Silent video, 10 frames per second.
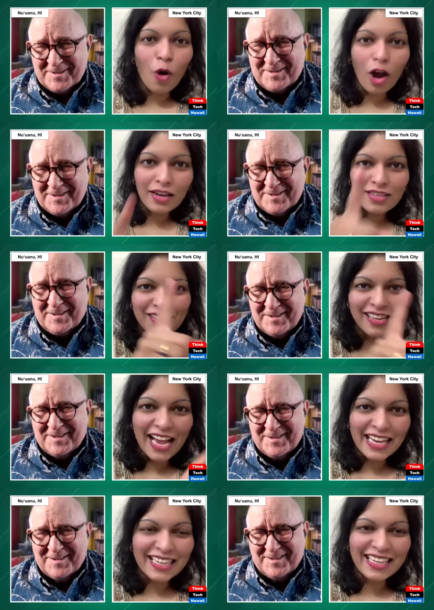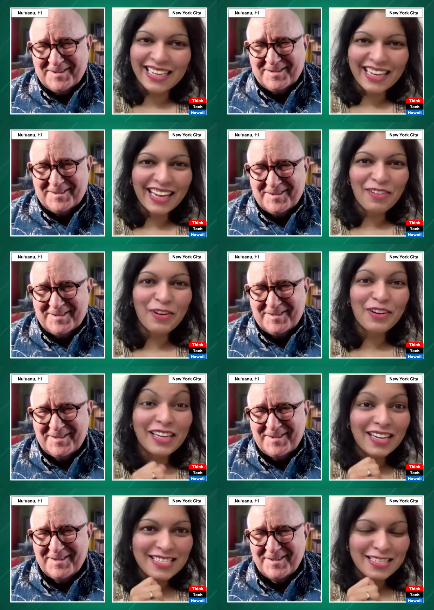Speaker 1: what is reality or
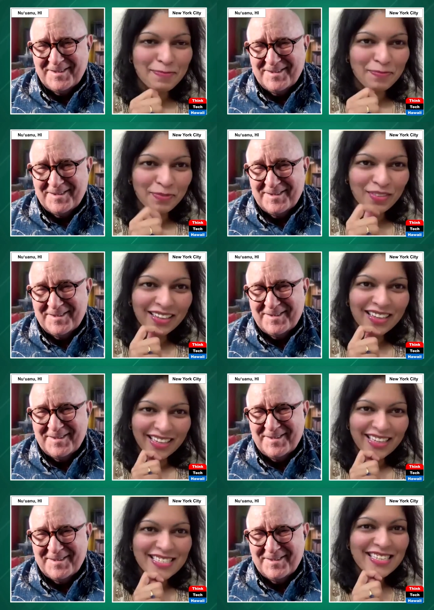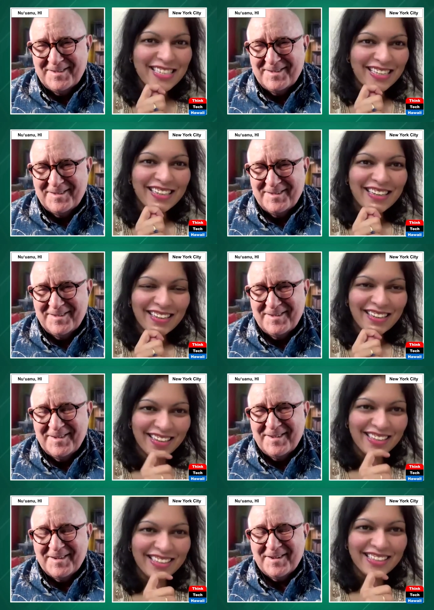realism, isn't it?
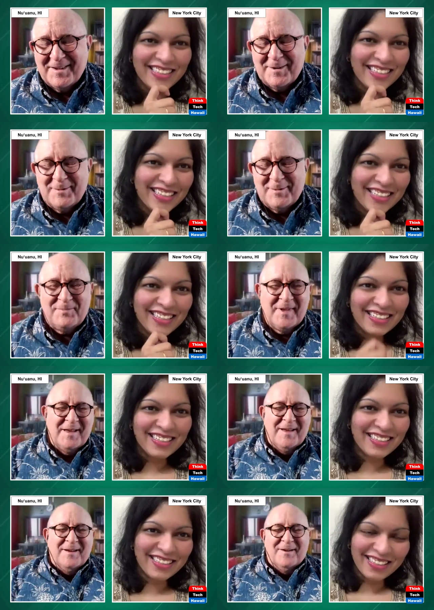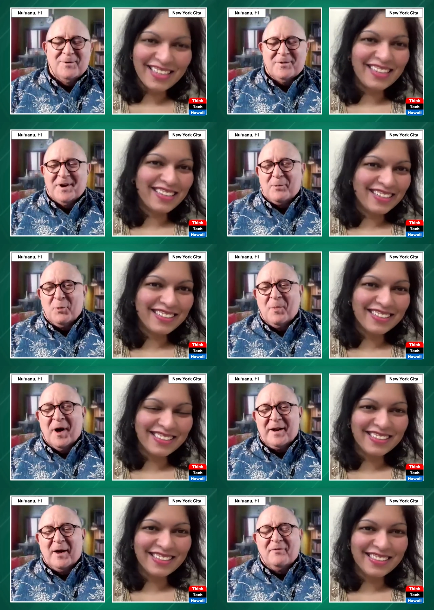
Speaker 2: Yeah. Okay,
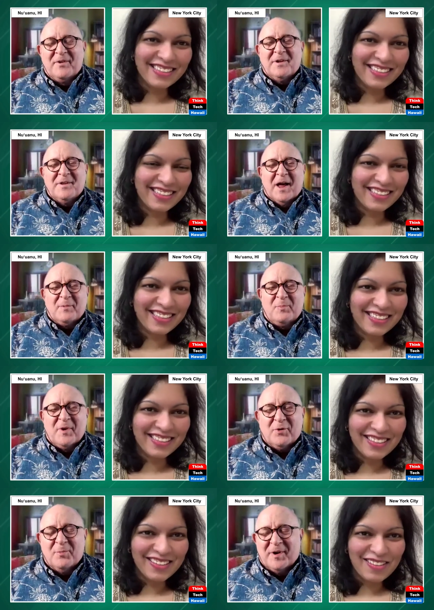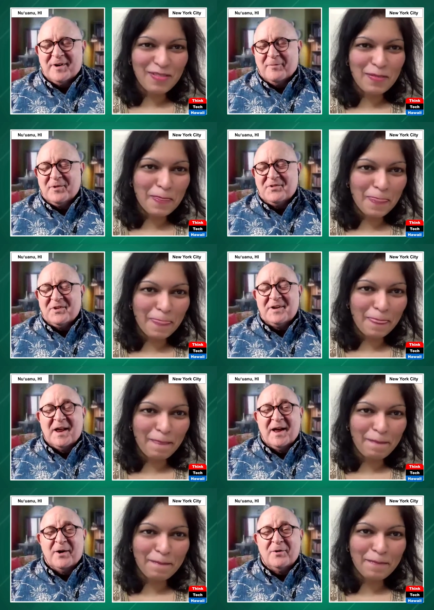Roopmati, I feel a lot better about everything
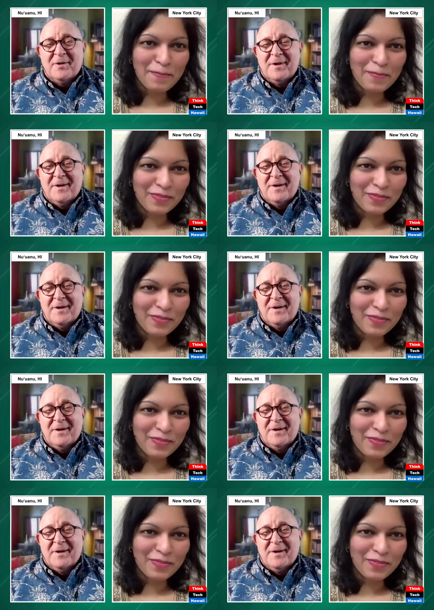now.